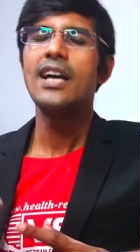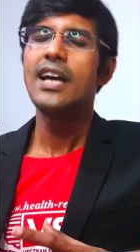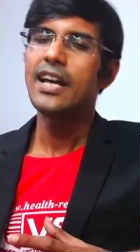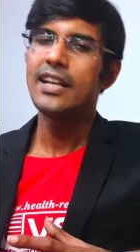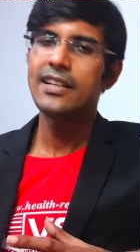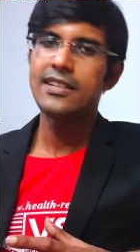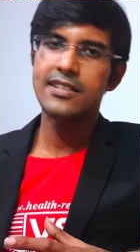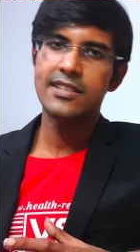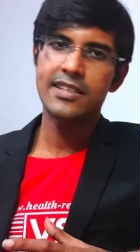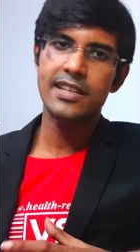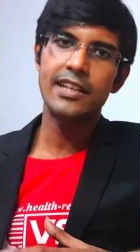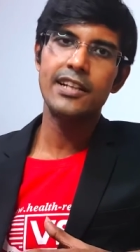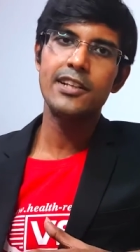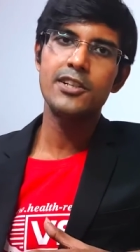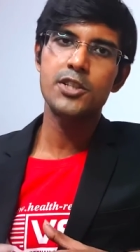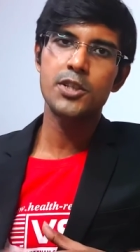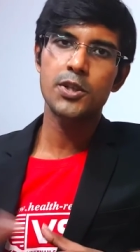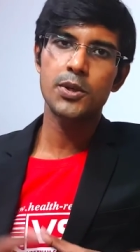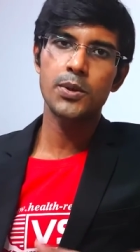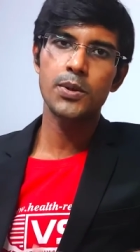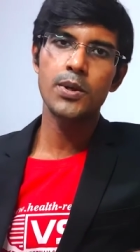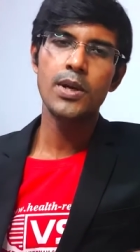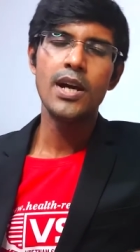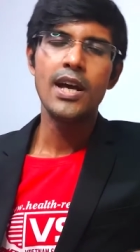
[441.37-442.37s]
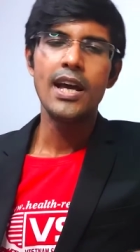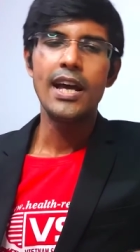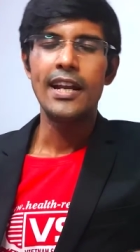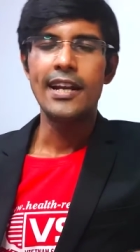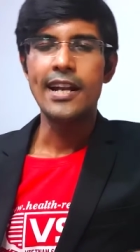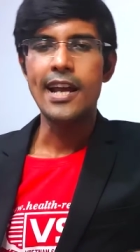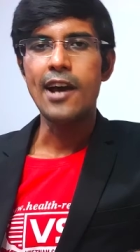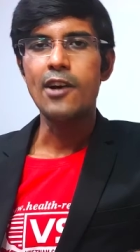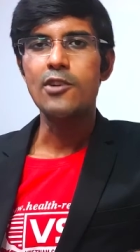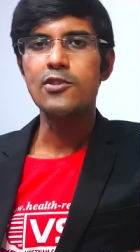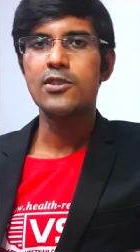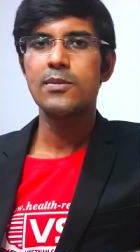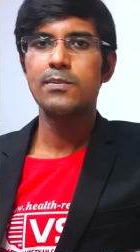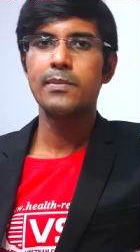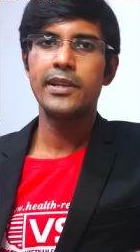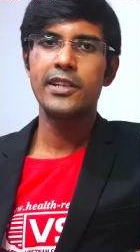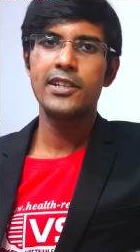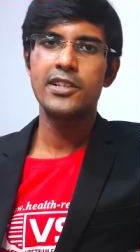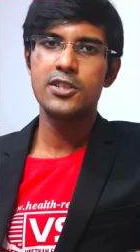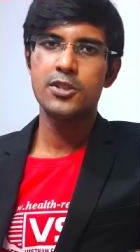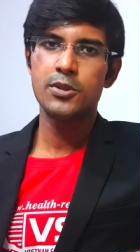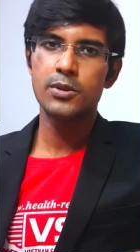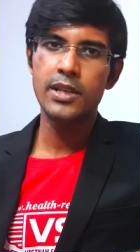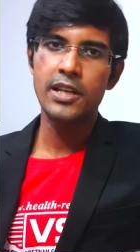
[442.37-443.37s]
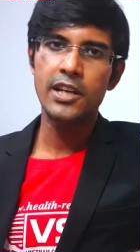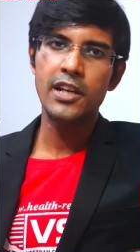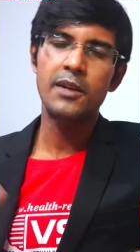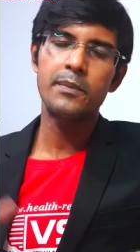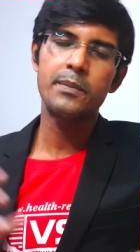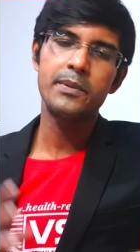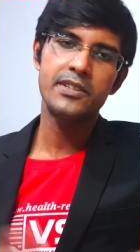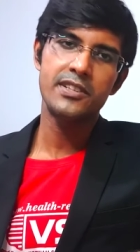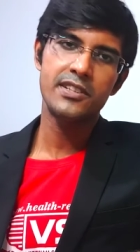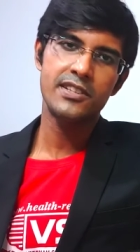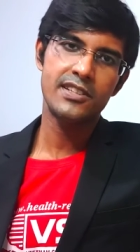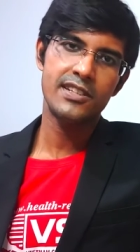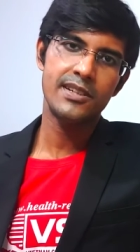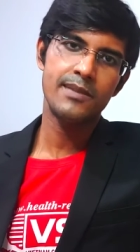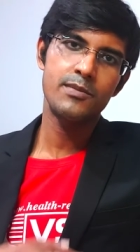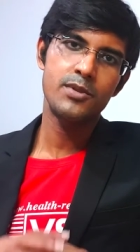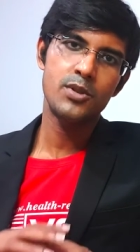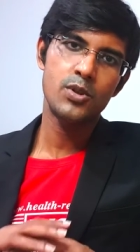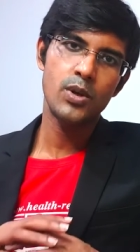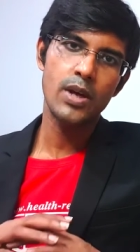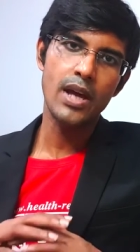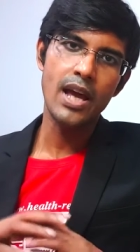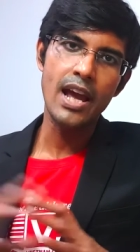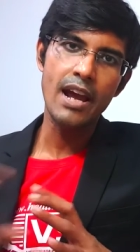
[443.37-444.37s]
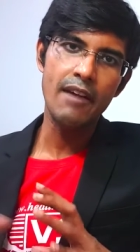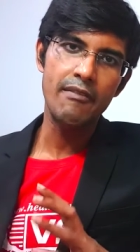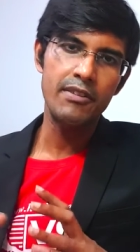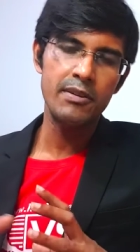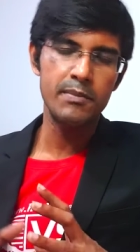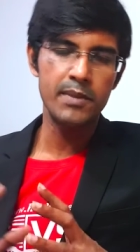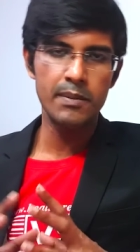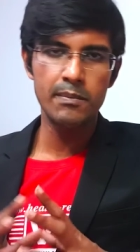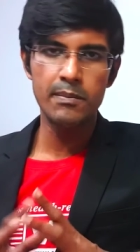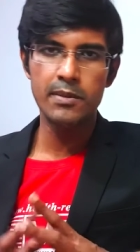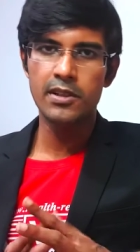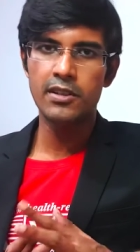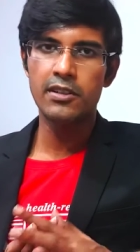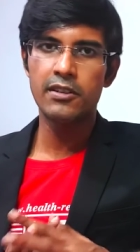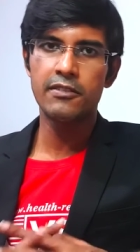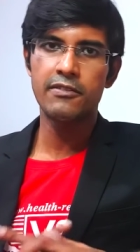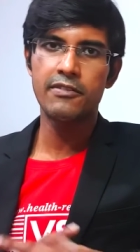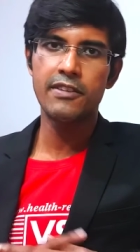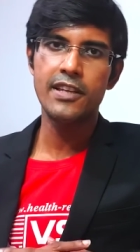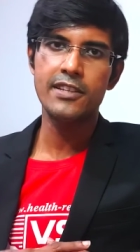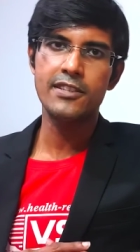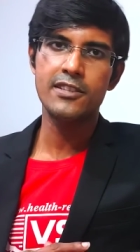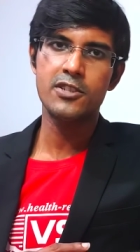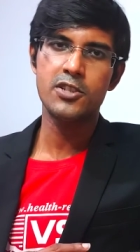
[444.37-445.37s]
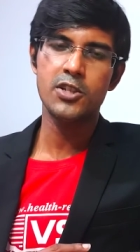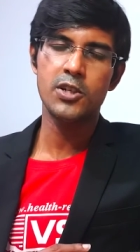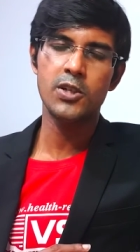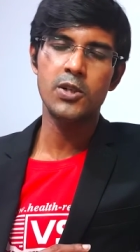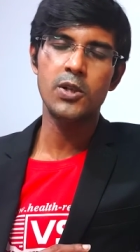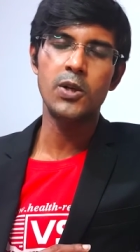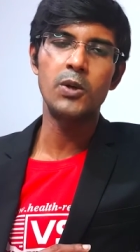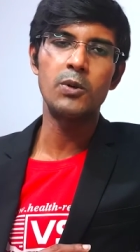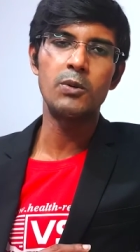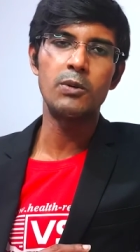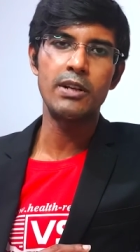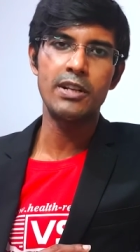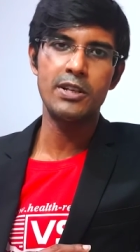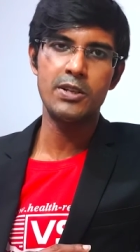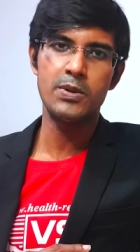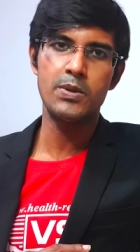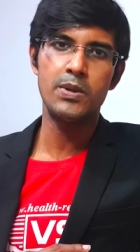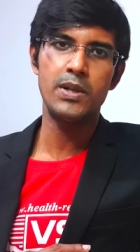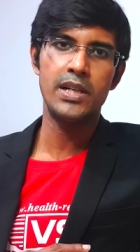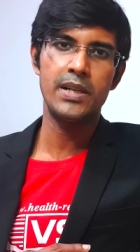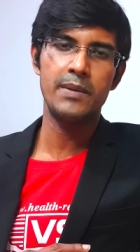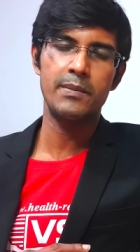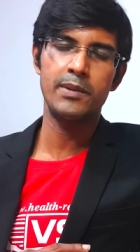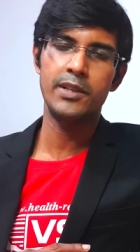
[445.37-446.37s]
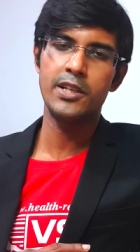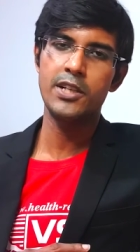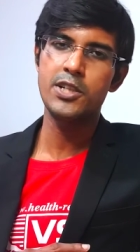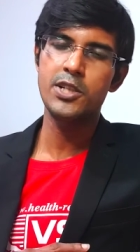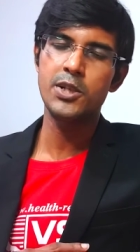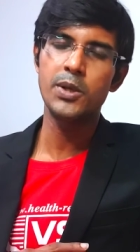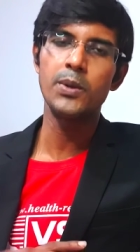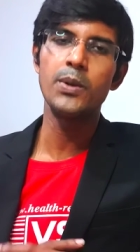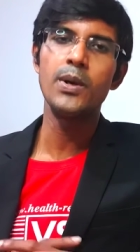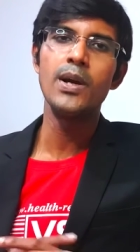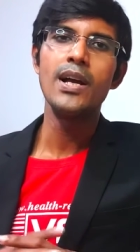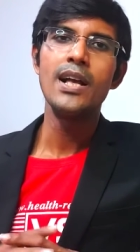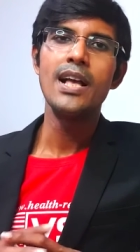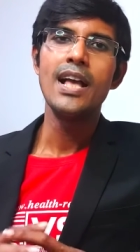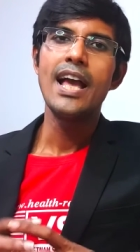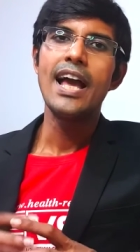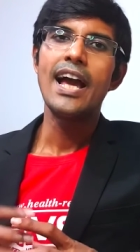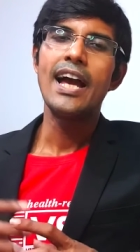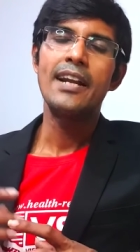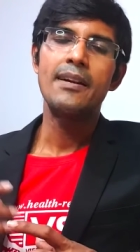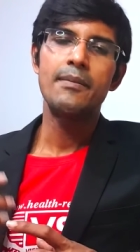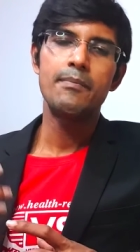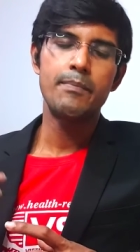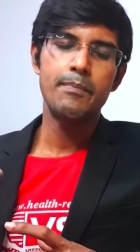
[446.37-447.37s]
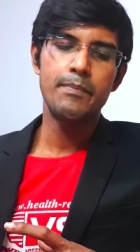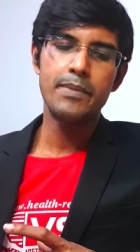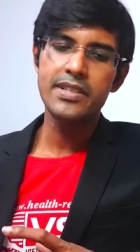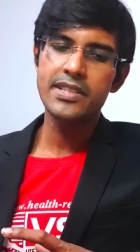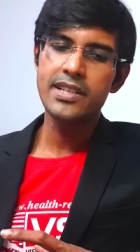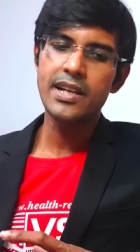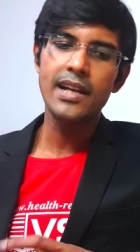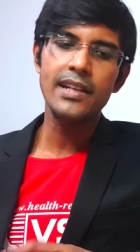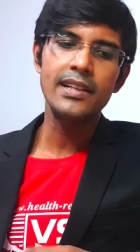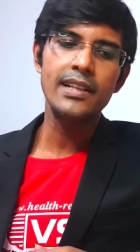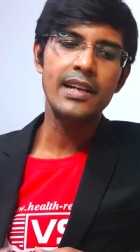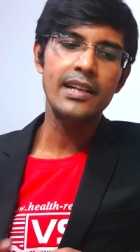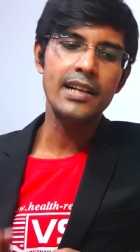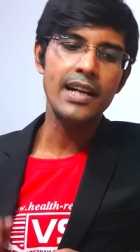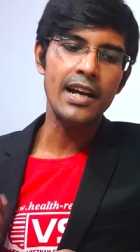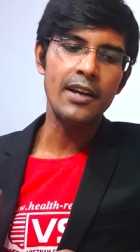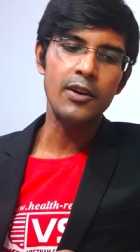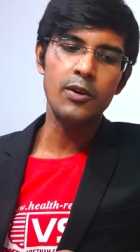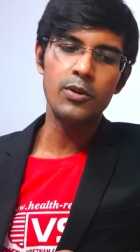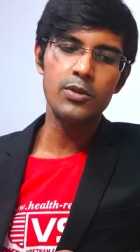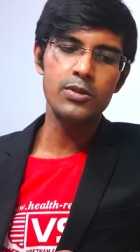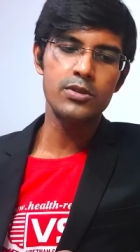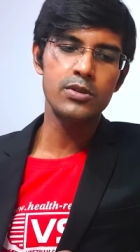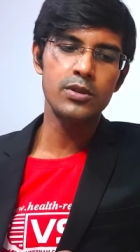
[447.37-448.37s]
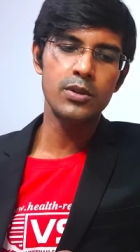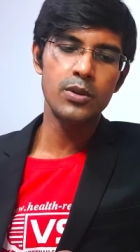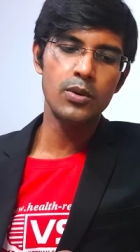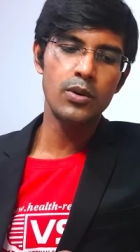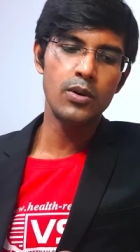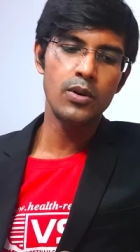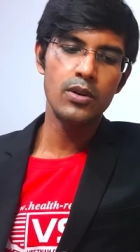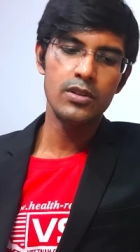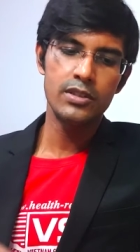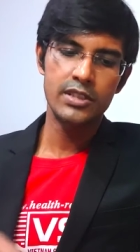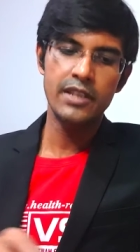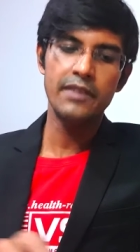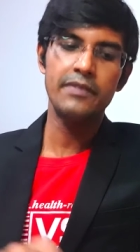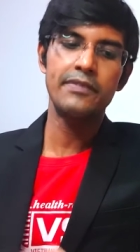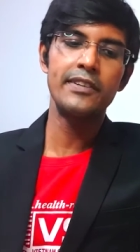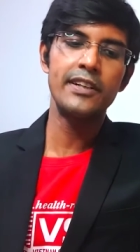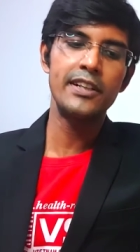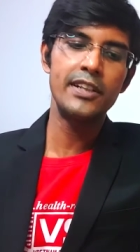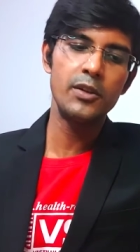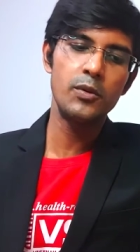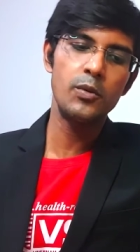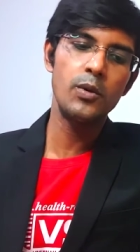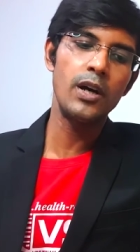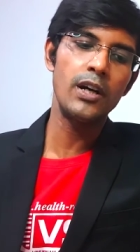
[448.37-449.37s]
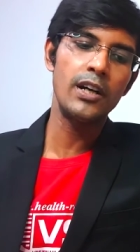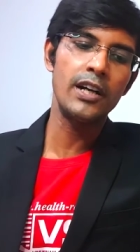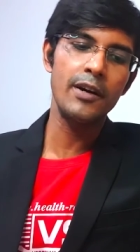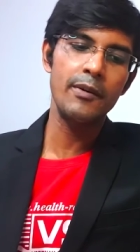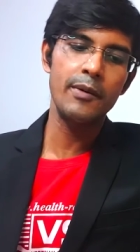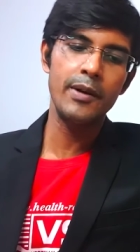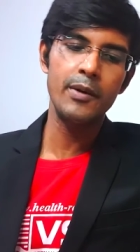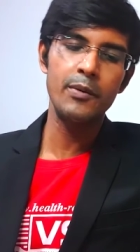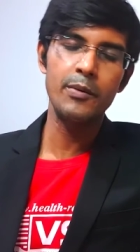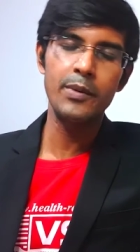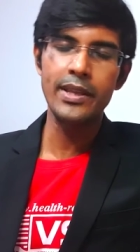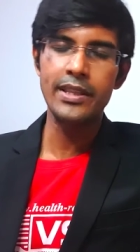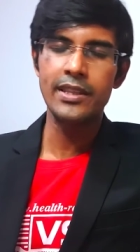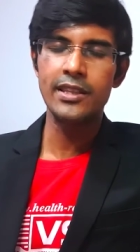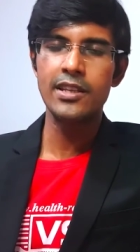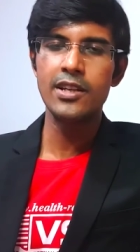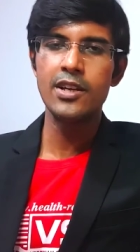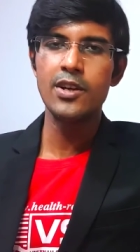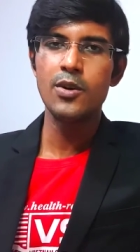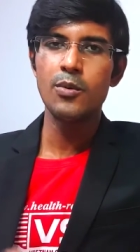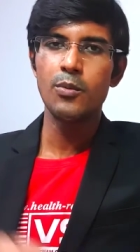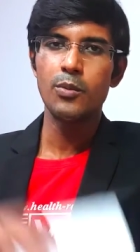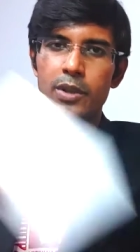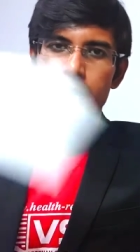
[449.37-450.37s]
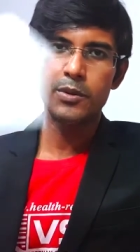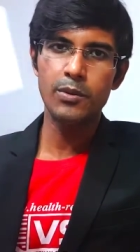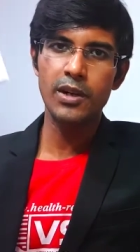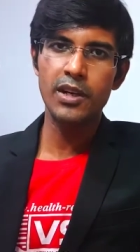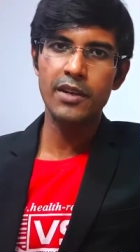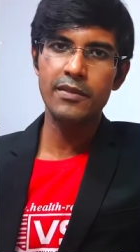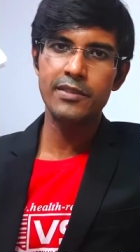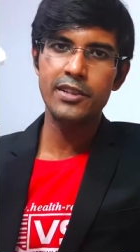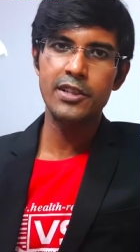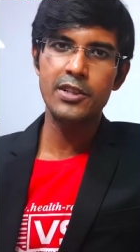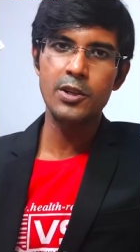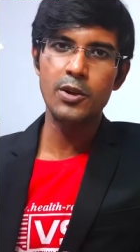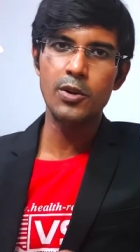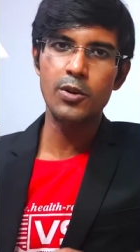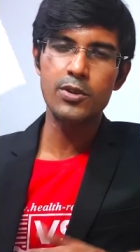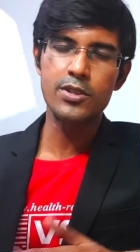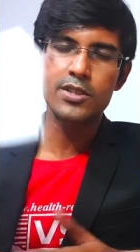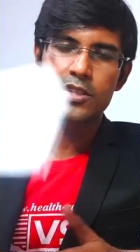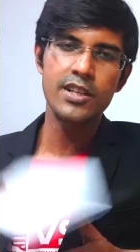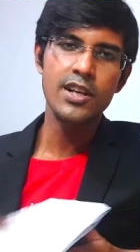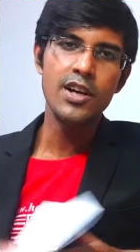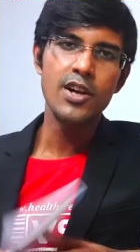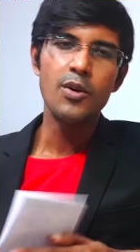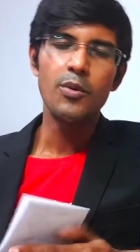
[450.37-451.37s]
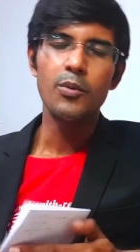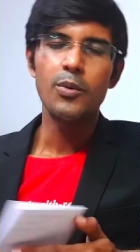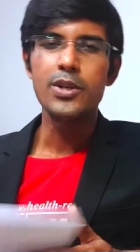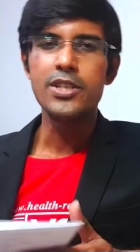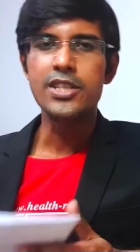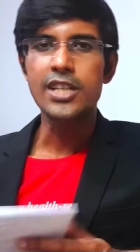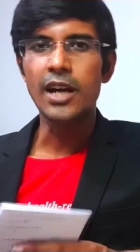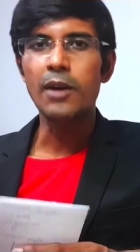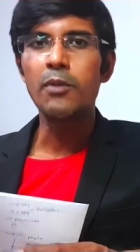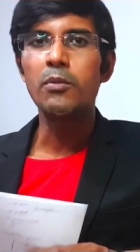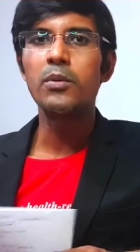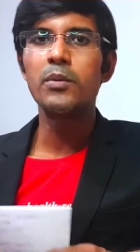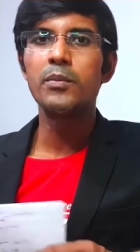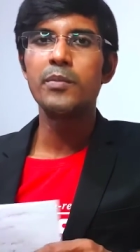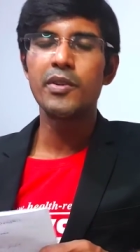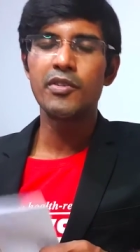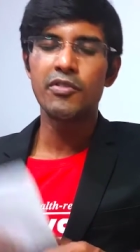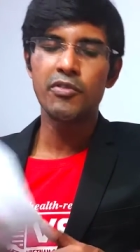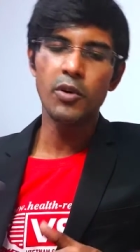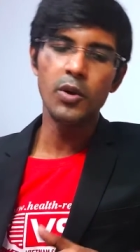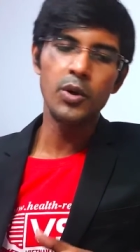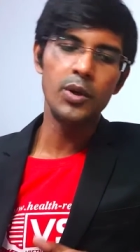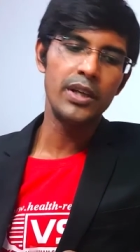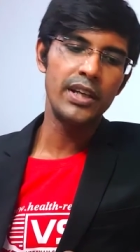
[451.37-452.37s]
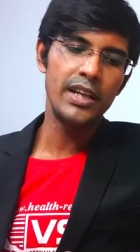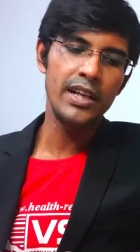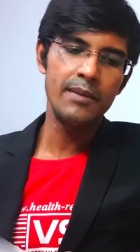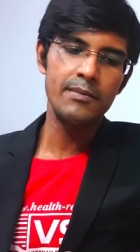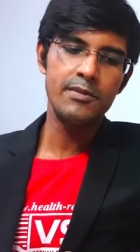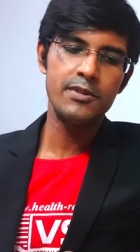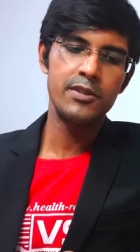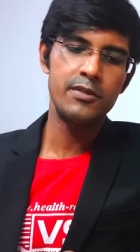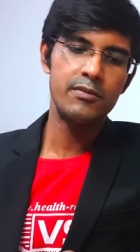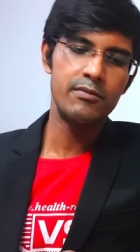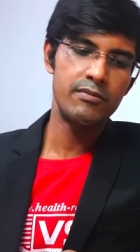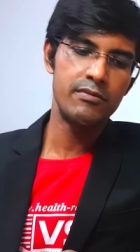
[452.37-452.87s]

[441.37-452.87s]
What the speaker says: and send it to announcement to the ERP system, to every member of ESHR already know what I'm going to do. And beside that, I also definitely walk away with one of the notes which I will be following up